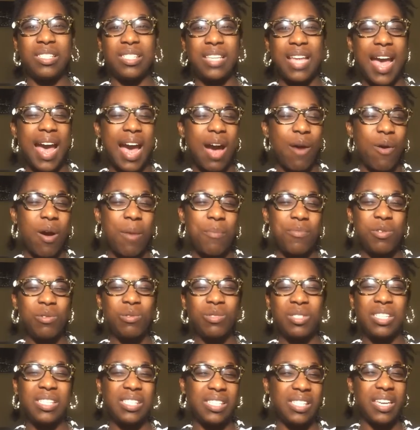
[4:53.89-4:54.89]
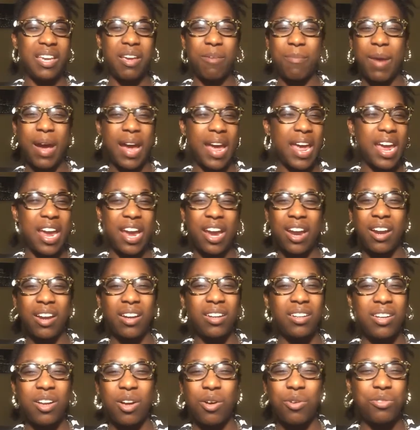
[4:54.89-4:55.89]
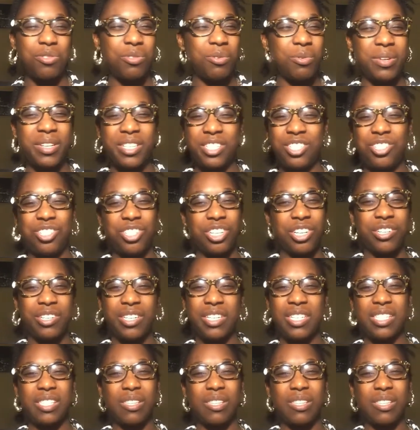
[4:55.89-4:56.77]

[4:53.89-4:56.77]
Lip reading: how I'm used to seeing my hair go through this journey.